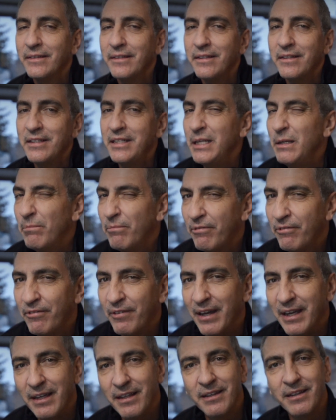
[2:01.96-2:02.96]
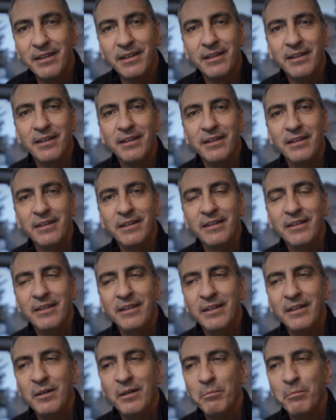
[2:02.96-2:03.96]
deep faith.
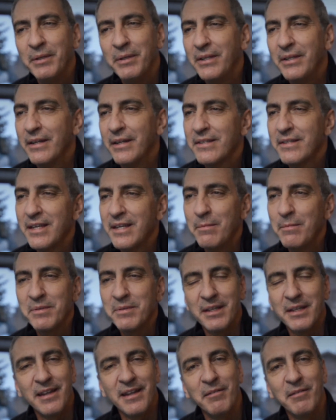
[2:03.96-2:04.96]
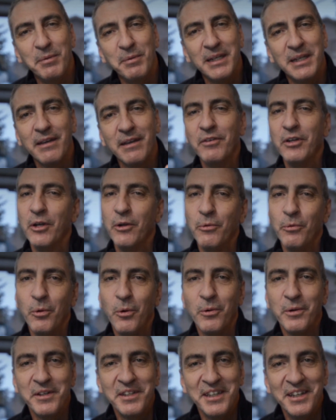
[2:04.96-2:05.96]
But yet it seems that they've been given a
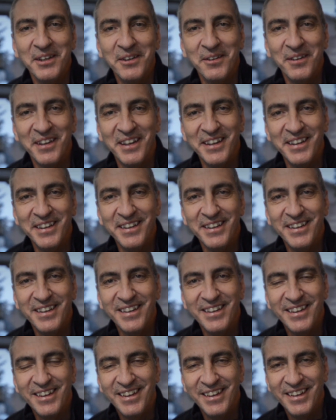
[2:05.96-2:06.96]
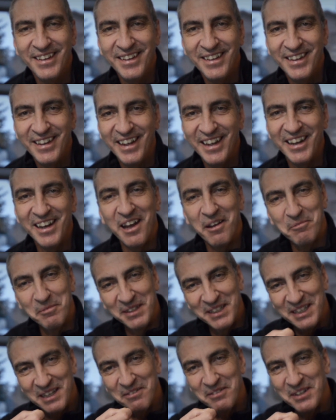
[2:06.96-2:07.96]
raw deal and I've
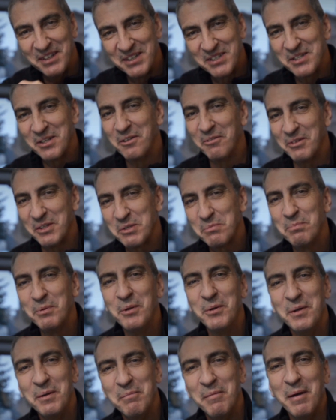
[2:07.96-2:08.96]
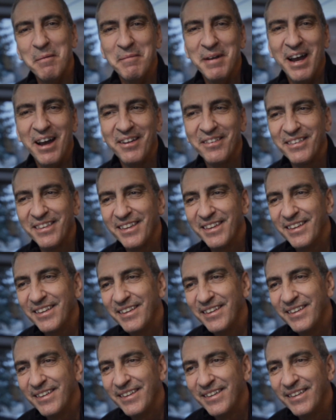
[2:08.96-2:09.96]
been given a silver spoon in my mouth.
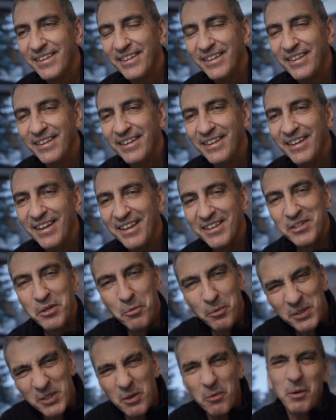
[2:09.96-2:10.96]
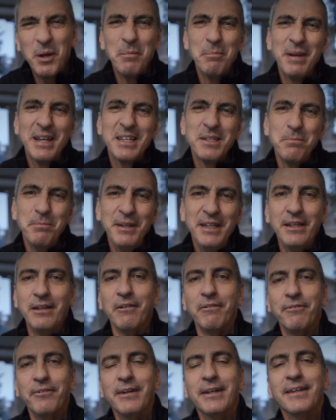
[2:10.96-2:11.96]
And so what makes me
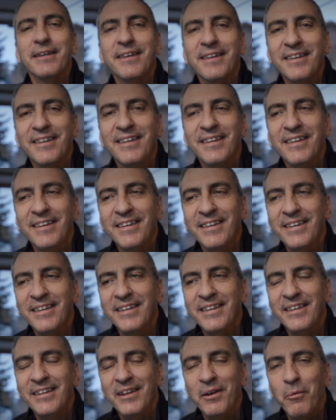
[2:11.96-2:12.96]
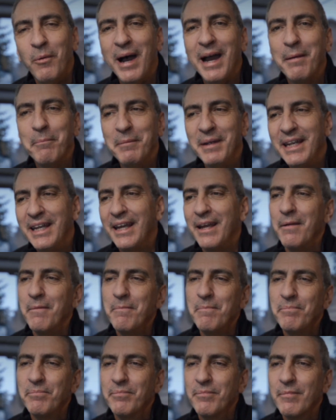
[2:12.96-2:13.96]
different? Why me?
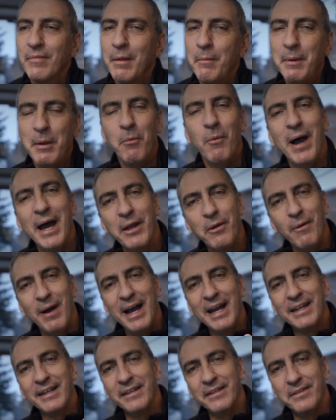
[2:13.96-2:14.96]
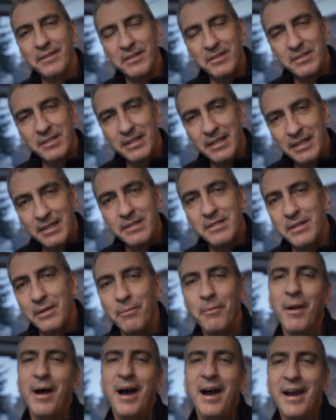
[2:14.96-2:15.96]
I mean, why do I get this easy
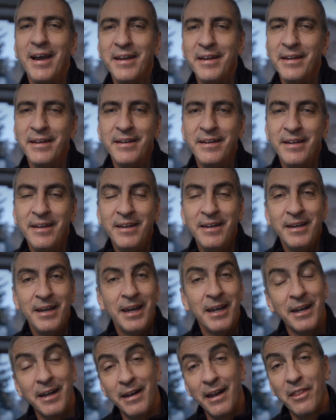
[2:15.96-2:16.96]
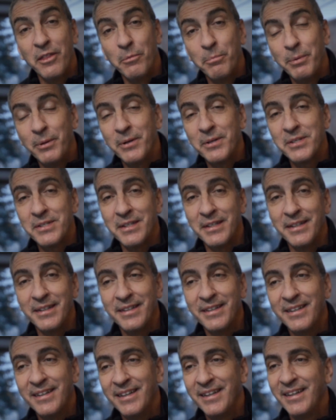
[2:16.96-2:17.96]
ride and another
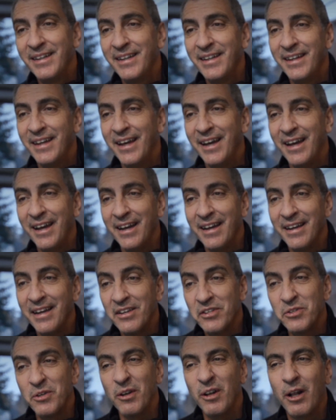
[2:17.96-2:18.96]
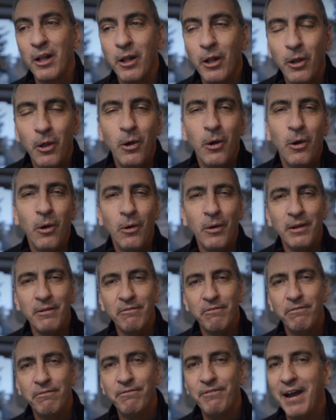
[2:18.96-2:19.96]
person has to claw
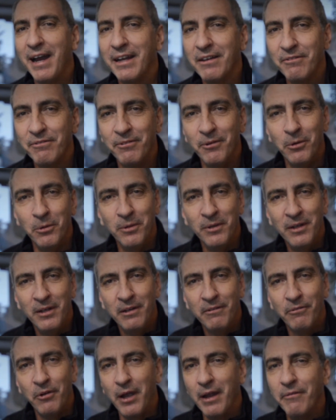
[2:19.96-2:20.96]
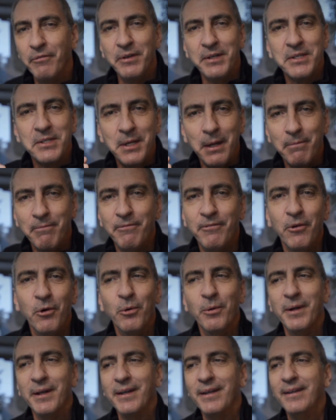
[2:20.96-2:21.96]
and fight for every step
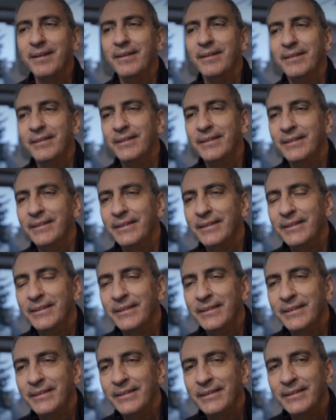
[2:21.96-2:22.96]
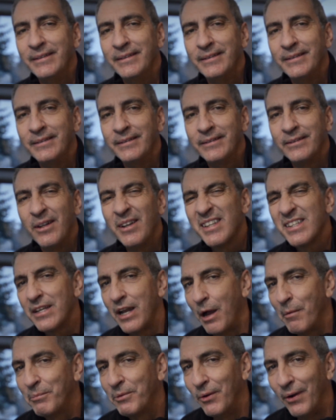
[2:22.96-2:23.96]
forward?
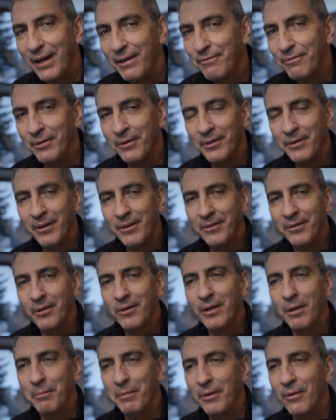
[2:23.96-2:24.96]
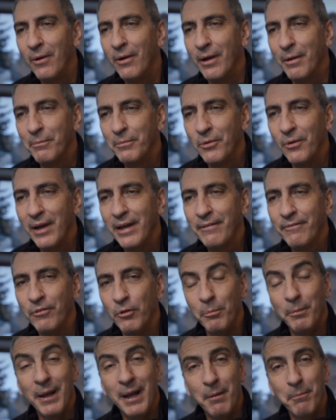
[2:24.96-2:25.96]
Listen, I'm grateful, don't get me wrong, I'm
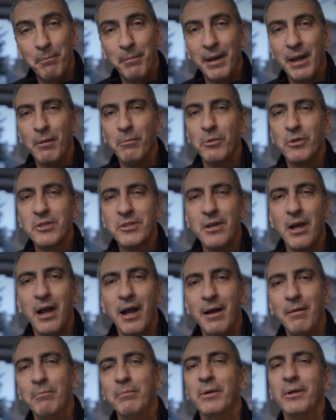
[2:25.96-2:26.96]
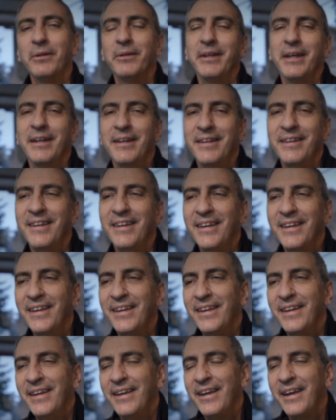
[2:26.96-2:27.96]
grateful, but I'm also humbled
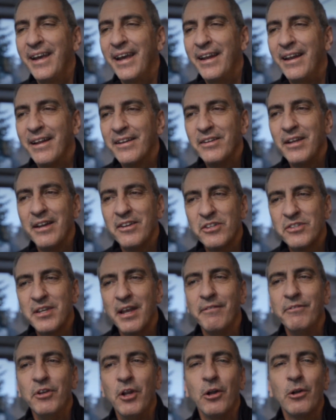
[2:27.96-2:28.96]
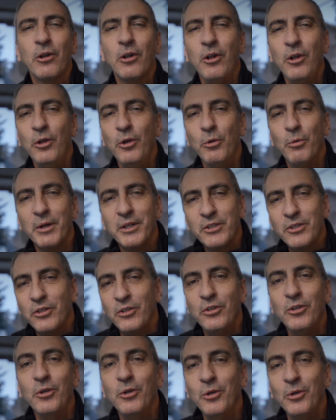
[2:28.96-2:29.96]
and I just have no clue what to
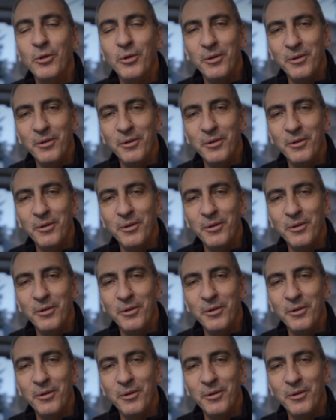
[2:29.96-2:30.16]
do